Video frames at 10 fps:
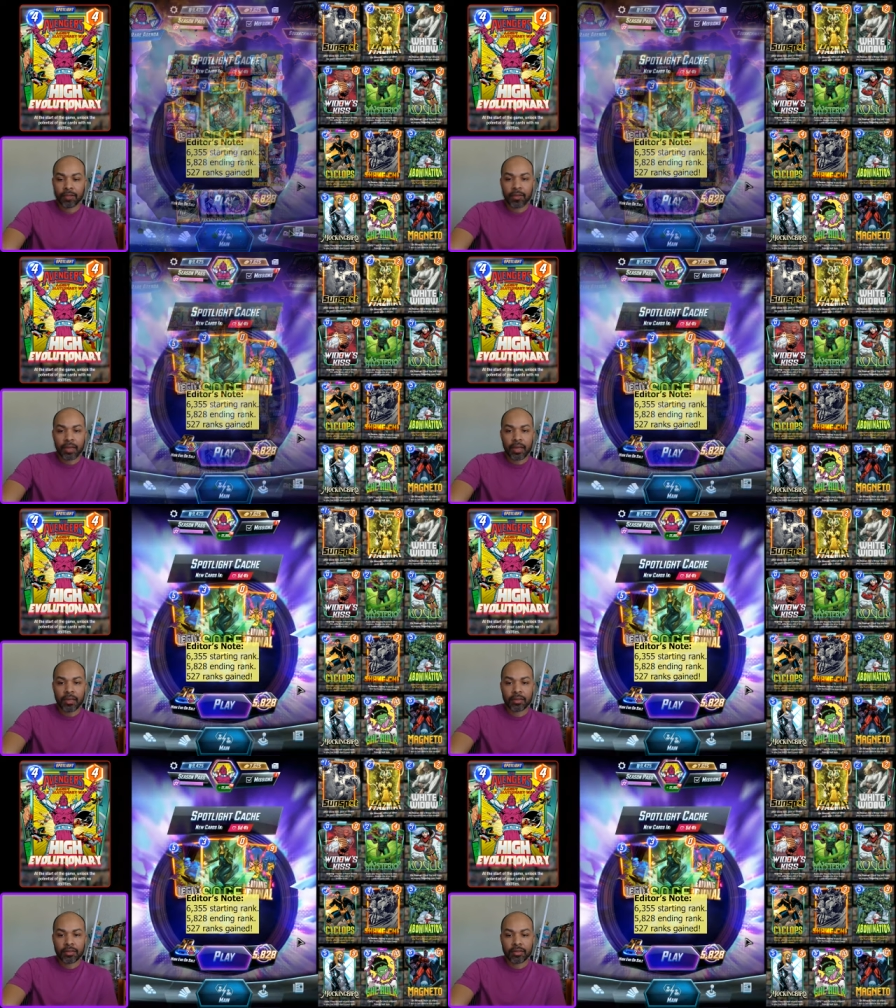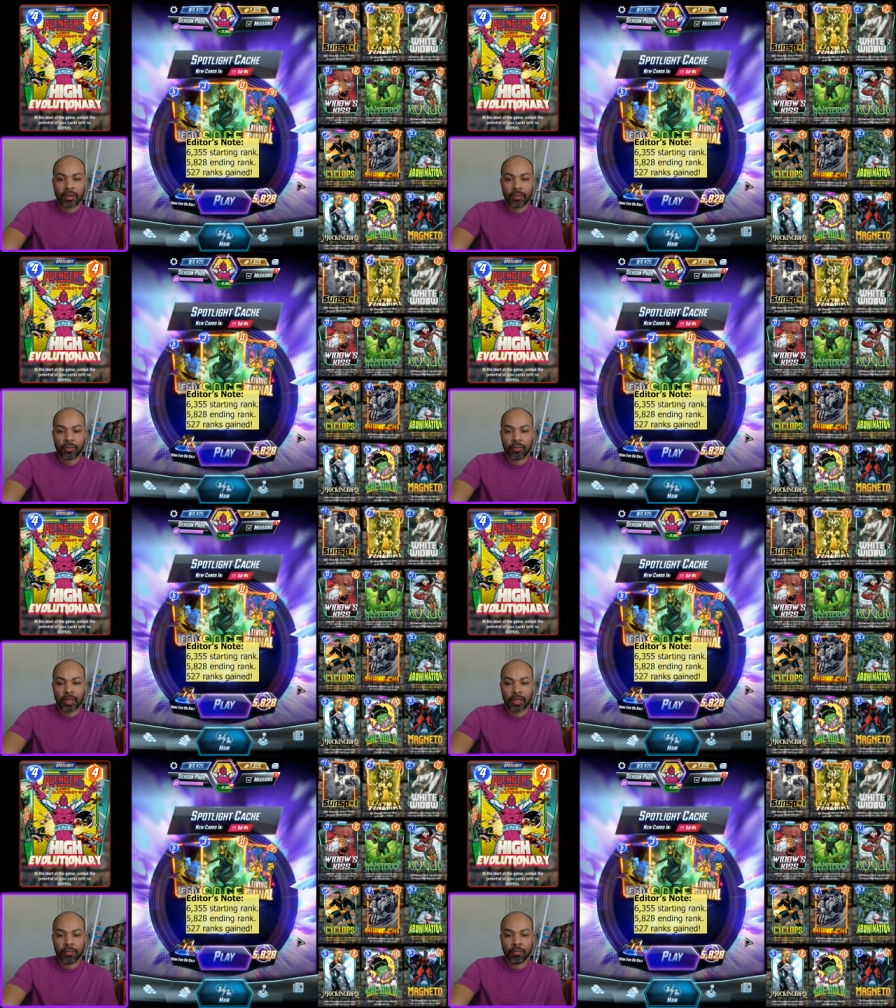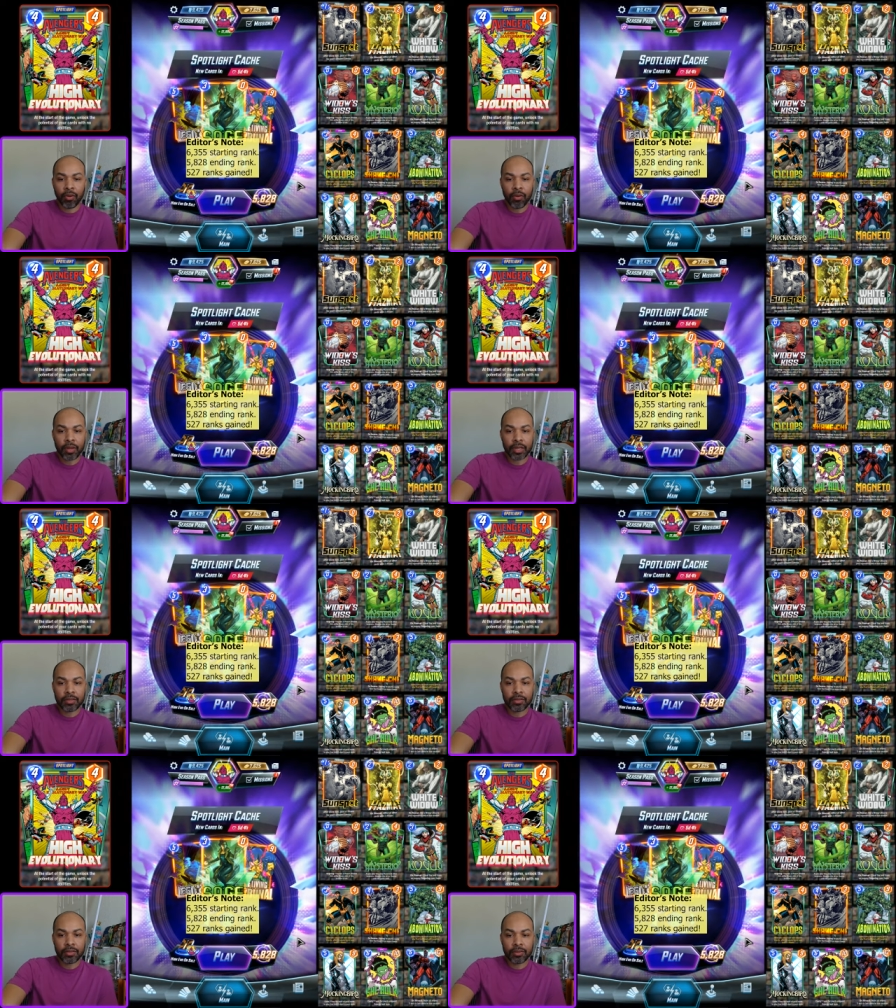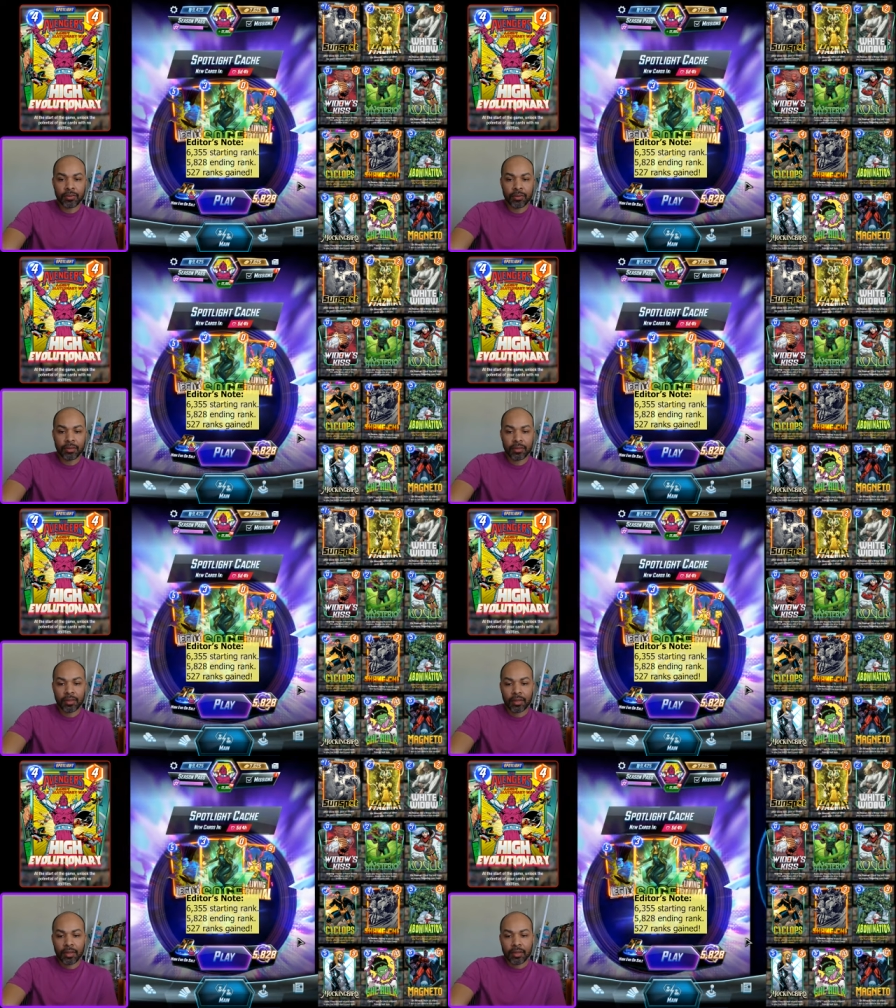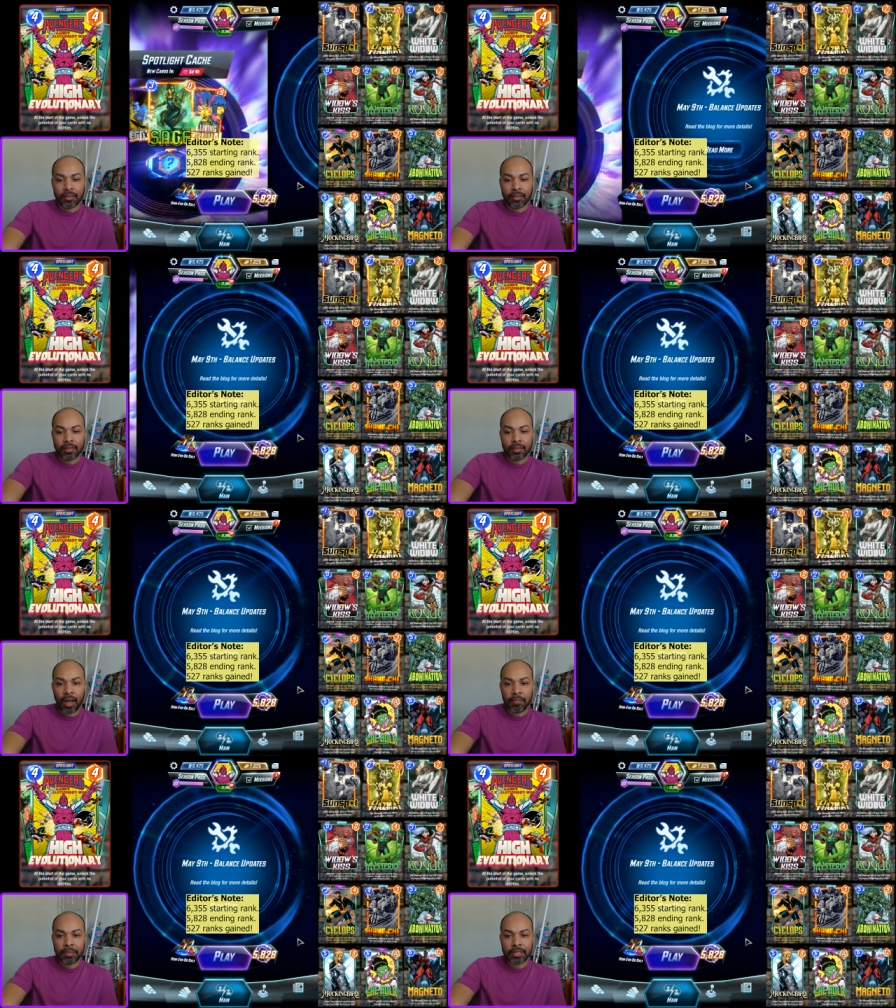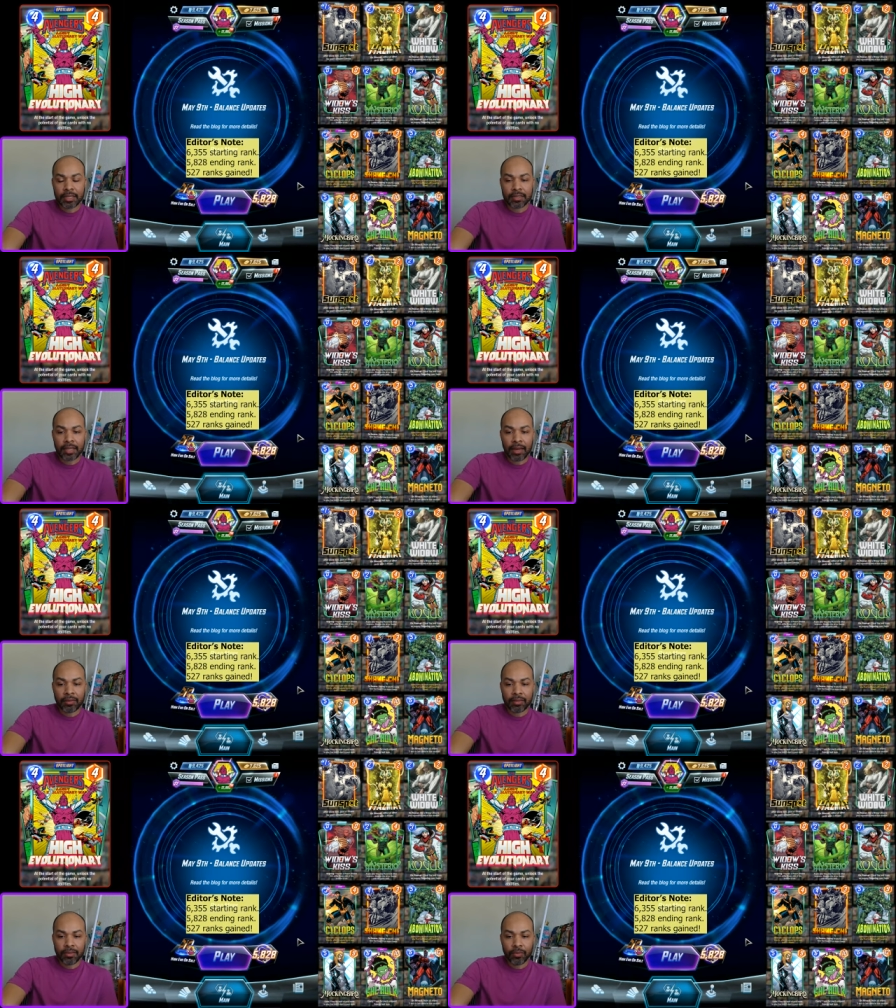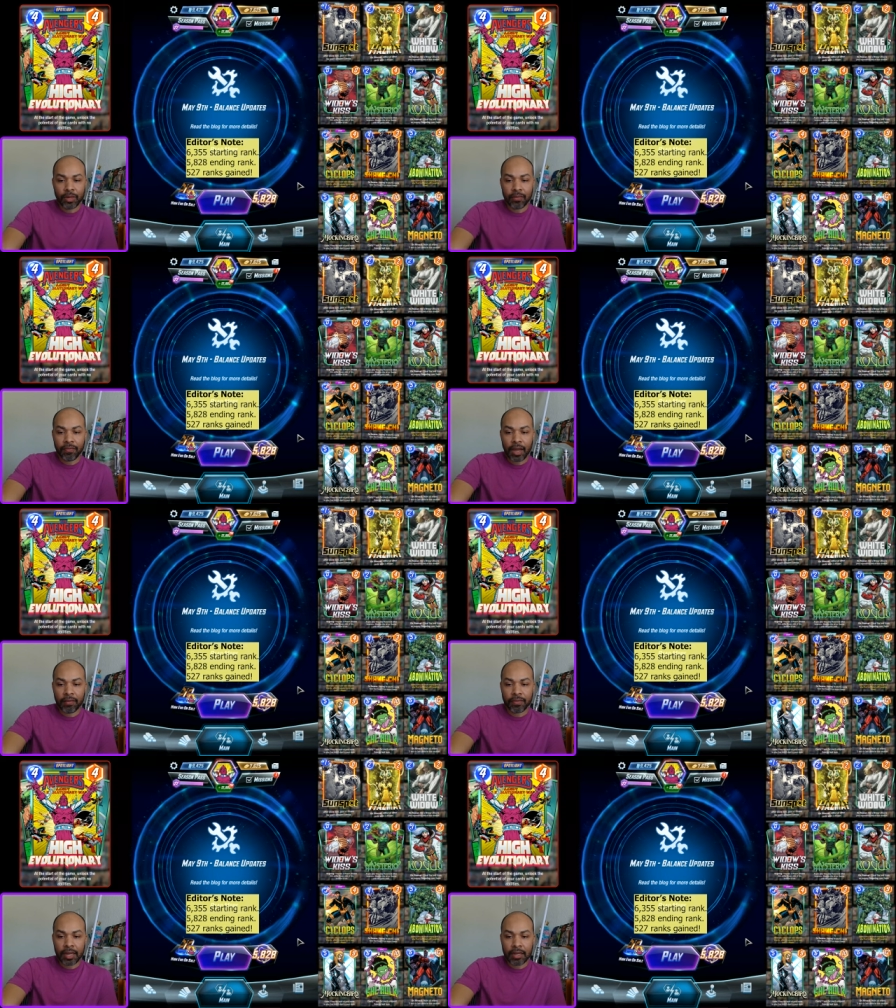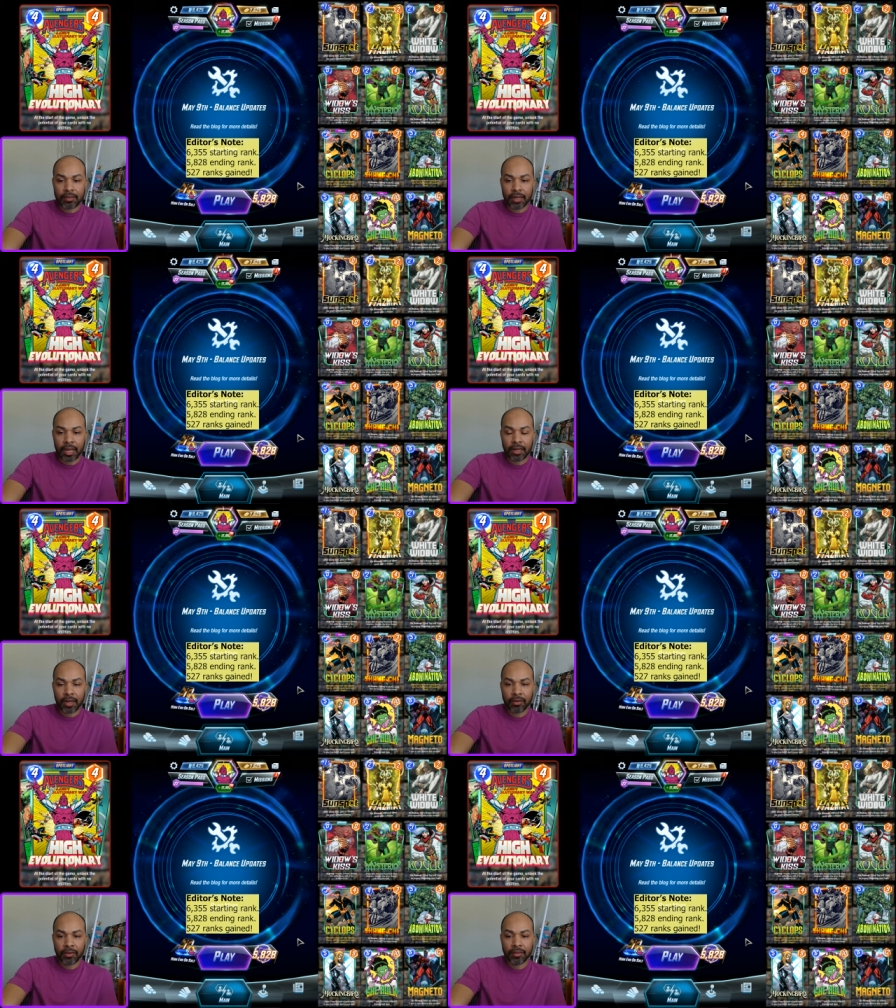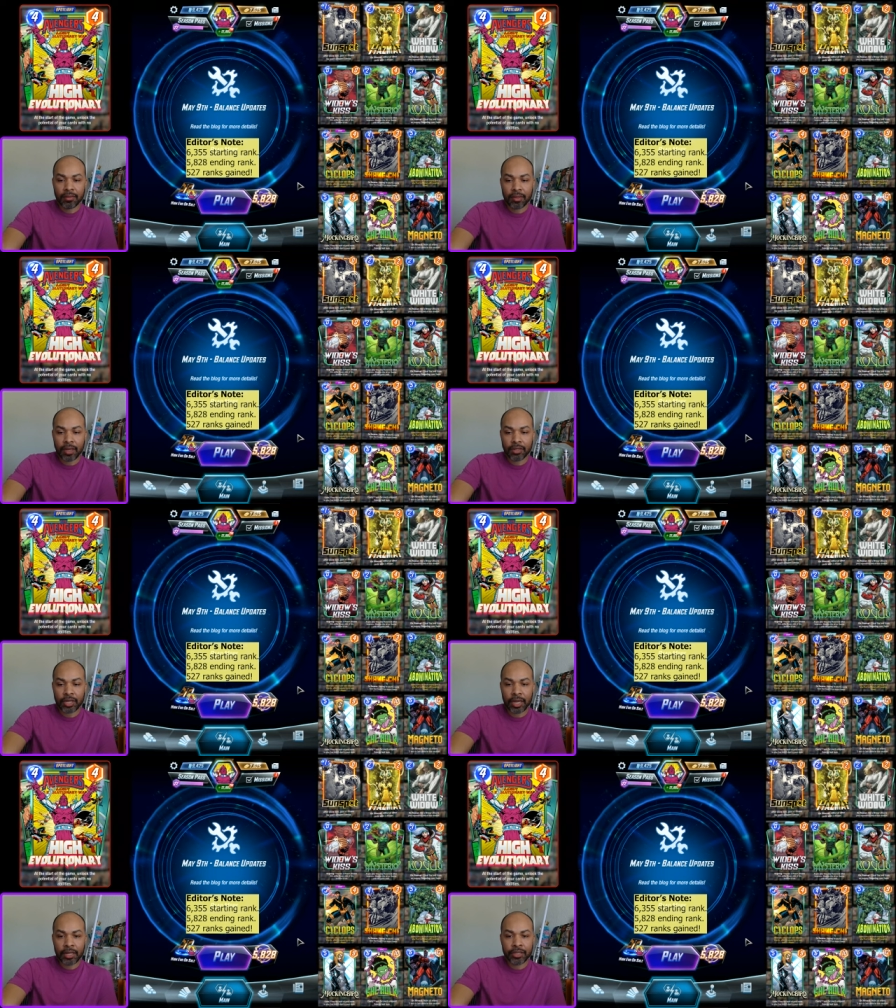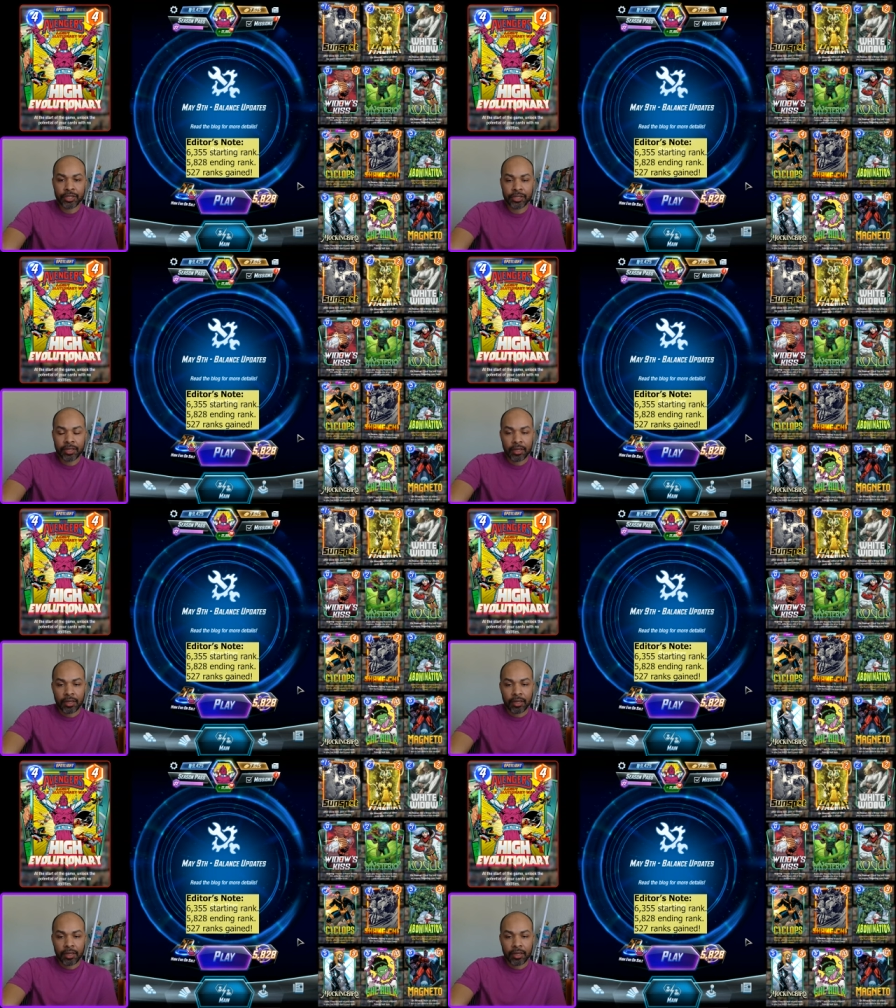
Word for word: Okay, so we broke into top 6,000. We are 5,800 and change.